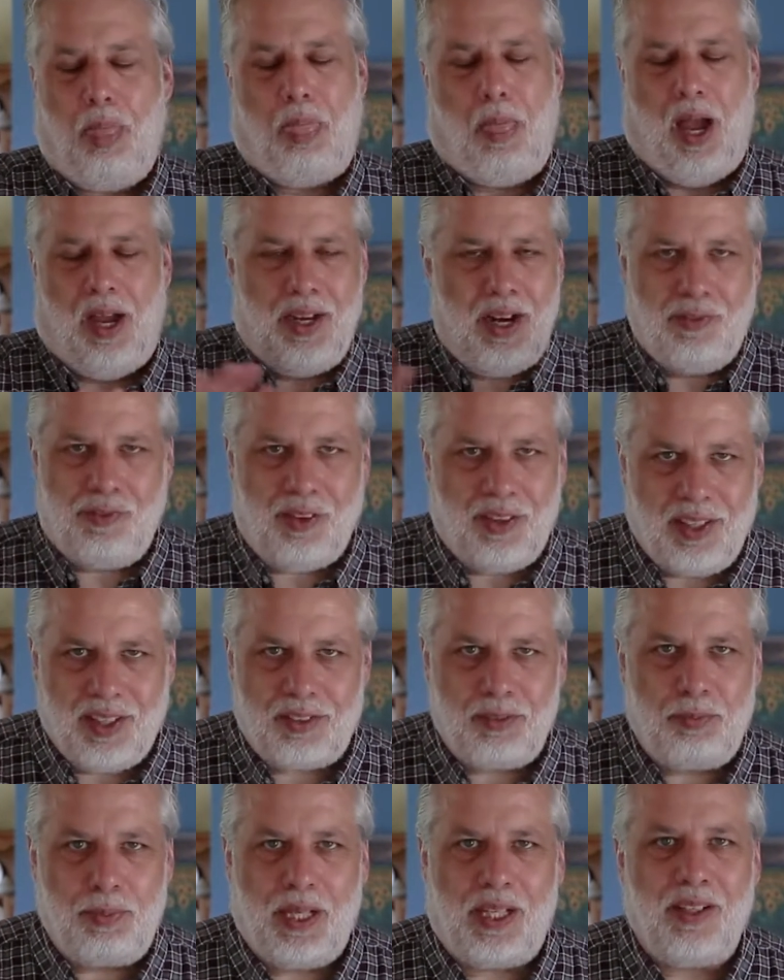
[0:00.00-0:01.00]
enough of
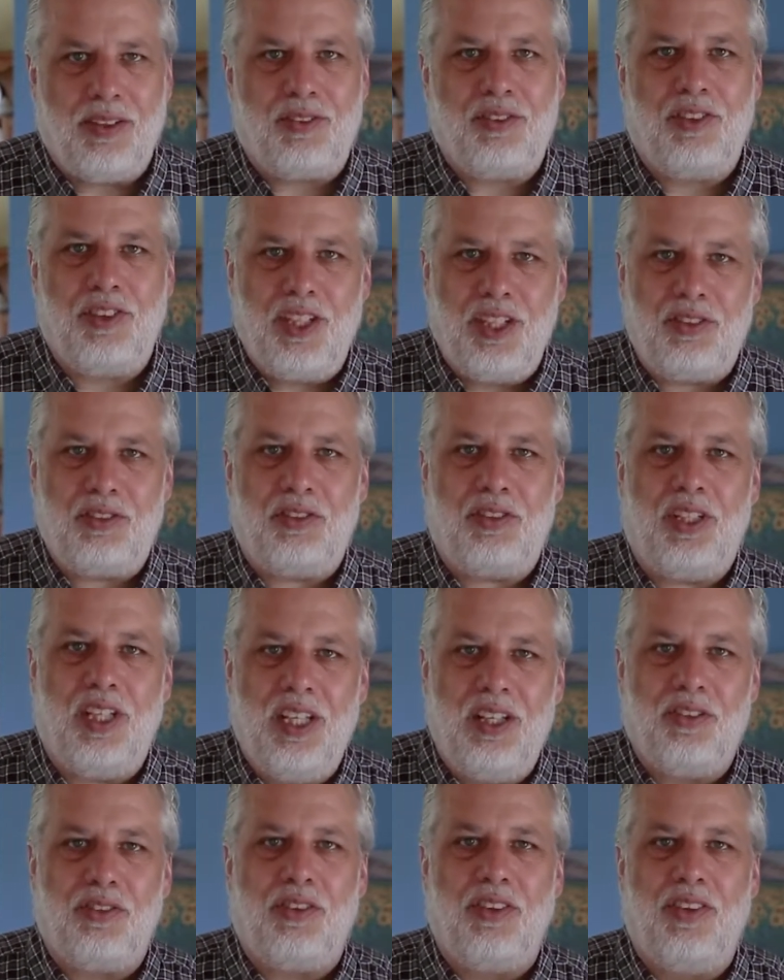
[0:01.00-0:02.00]
this, because this
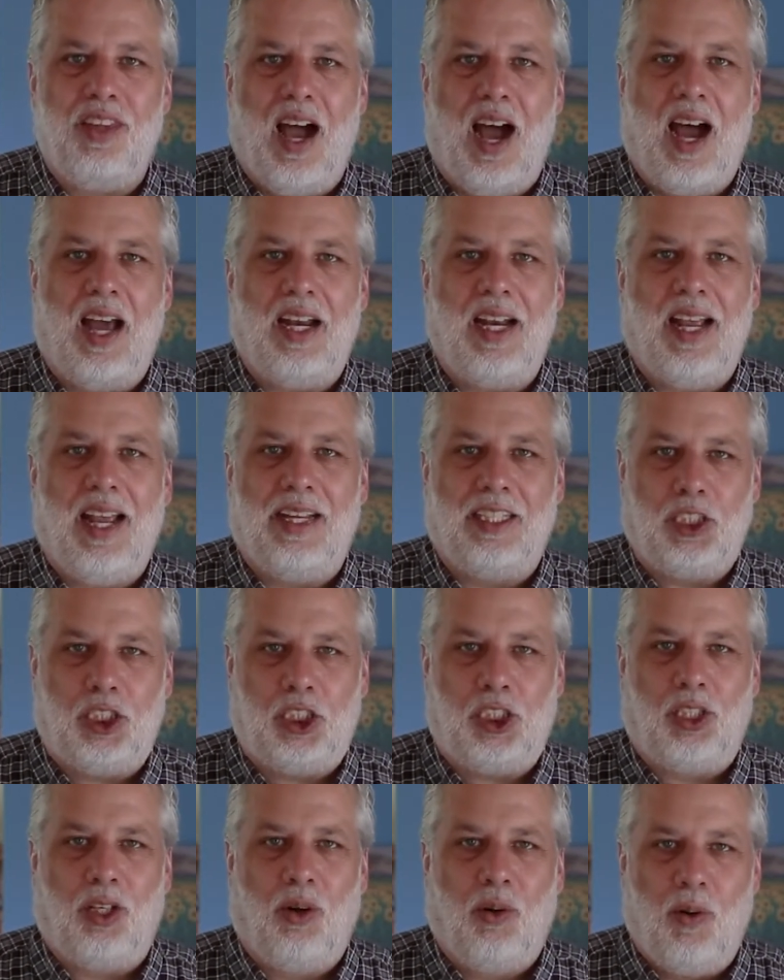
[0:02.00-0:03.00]
is not a
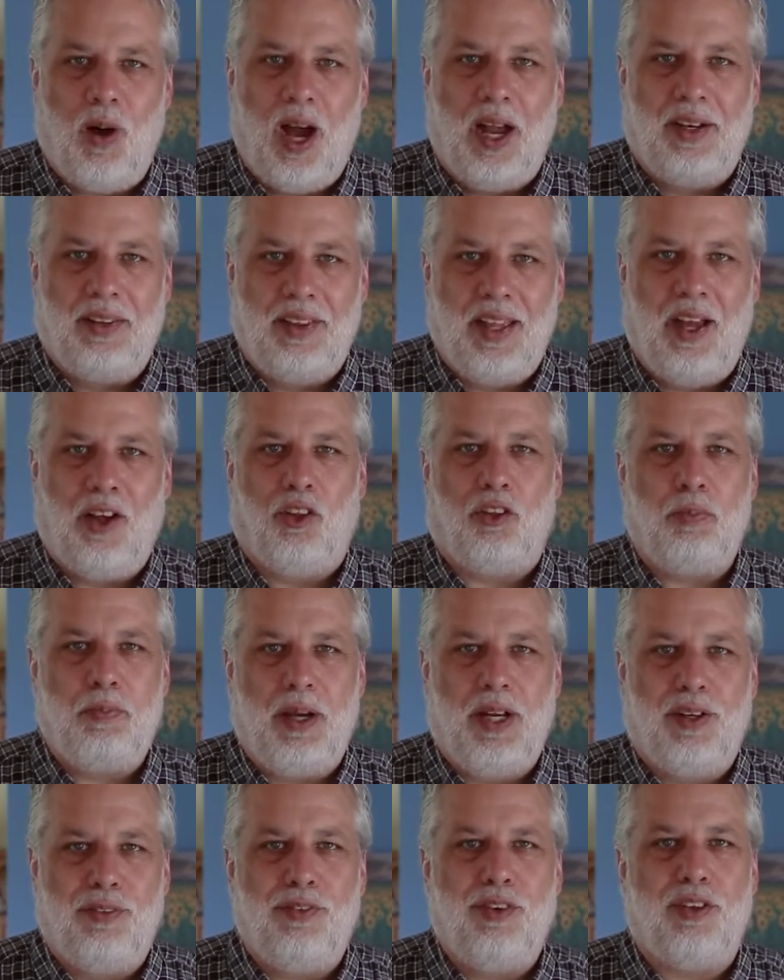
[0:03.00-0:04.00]
show on the health
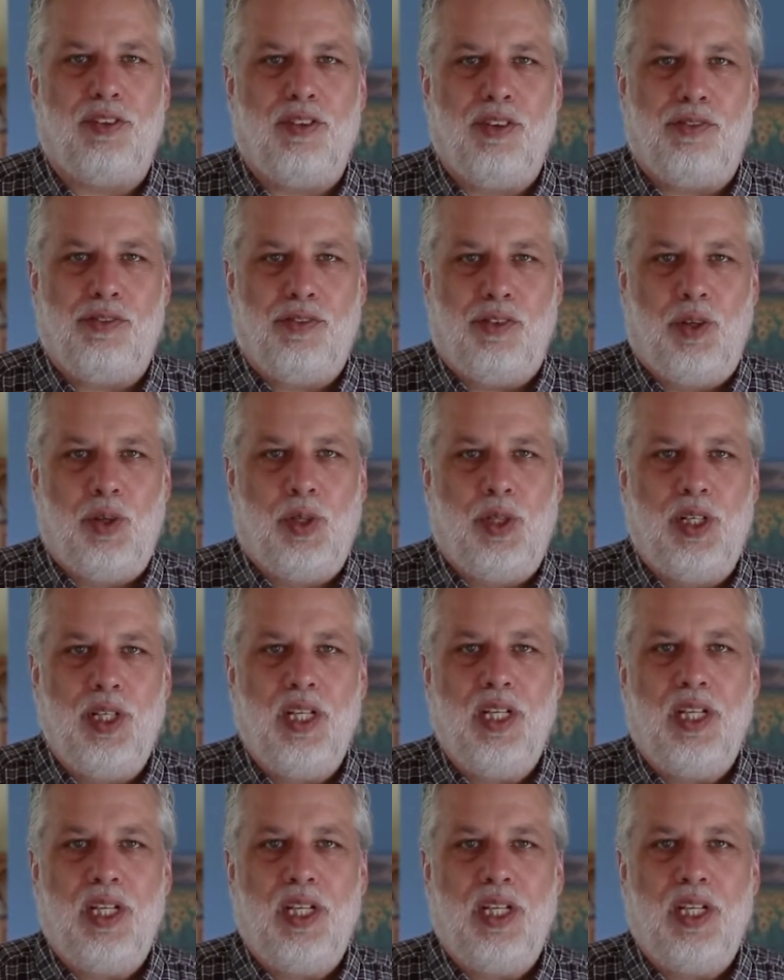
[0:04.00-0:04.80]
benefits of food.